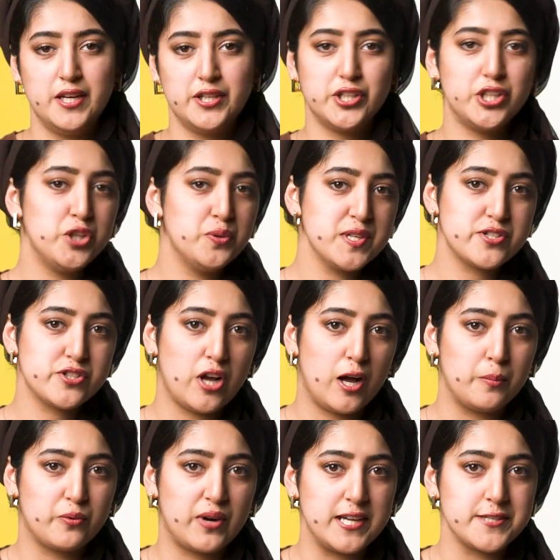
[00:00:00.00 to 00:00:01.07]
The US
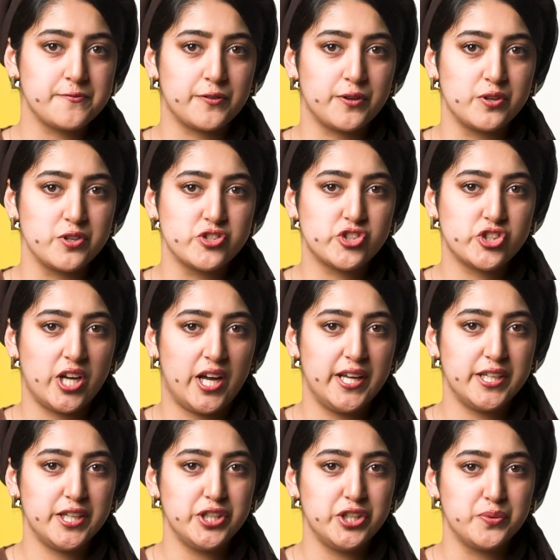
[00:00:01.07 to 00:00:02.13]
top brass fears
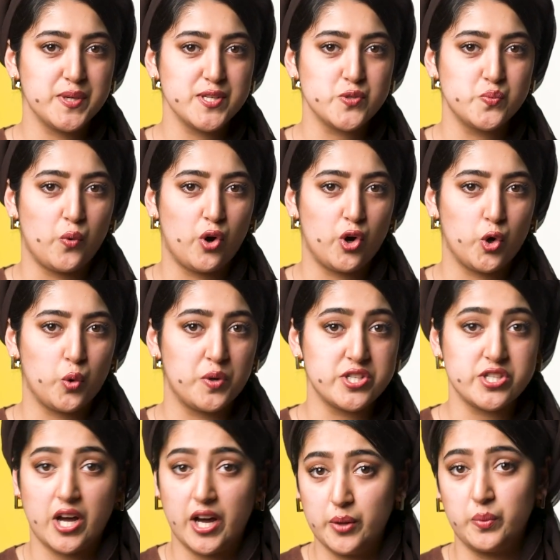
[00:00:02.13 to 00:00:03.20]
China-US war over
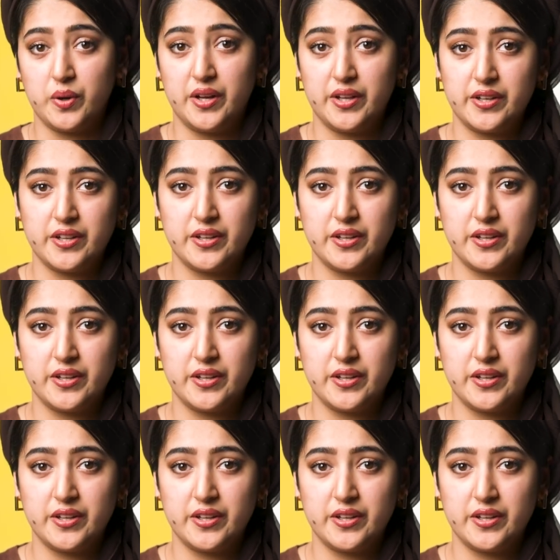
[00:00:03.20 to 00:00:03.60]
Taiwan.